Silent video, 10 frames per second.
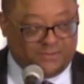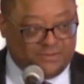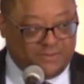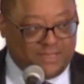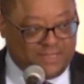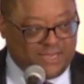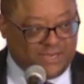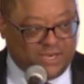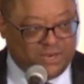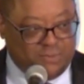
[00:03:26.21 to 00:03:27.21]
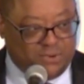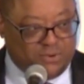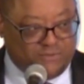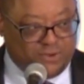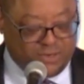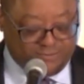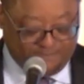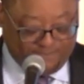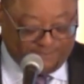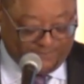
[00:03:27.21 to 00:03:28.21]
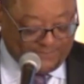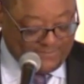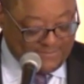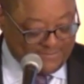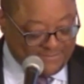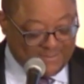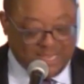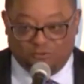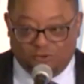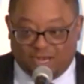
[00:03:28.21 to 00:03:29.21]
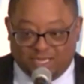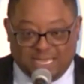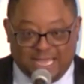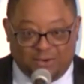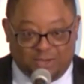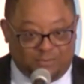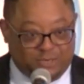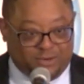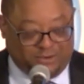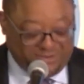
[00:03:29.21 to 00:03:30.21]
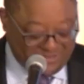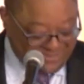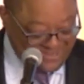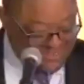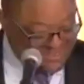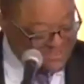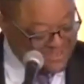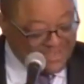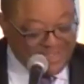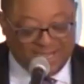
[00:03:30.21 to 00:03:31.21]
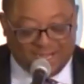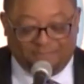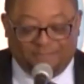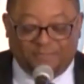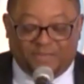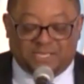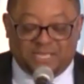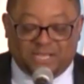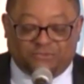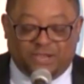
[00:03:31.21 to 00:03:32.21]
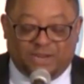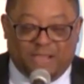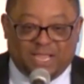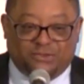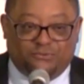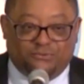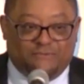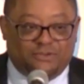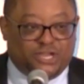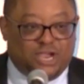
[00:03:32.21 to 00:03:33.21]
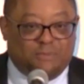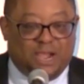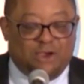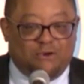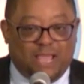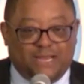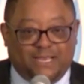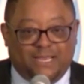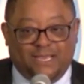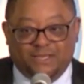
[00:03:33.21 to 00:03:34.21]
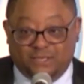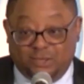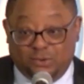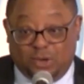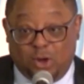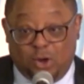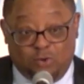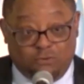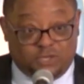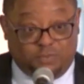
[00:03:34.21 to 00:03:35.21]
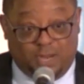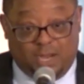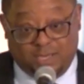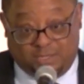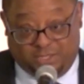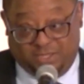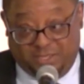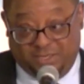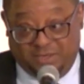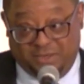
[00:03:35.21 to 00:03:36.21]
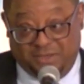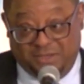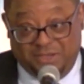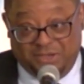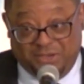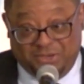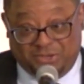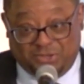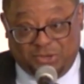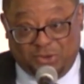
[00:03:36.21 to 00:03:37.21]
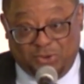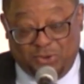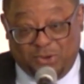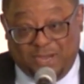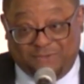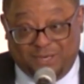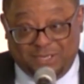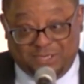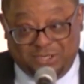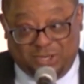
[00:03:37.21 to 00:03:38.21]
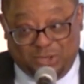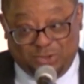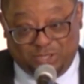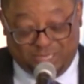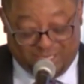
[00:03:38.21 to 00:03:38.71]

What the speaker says: I think you need a mute over here. I'm running sound up here. This next reading by Rev Jeremiah Wright is a little call response, so you'll have to listen closely.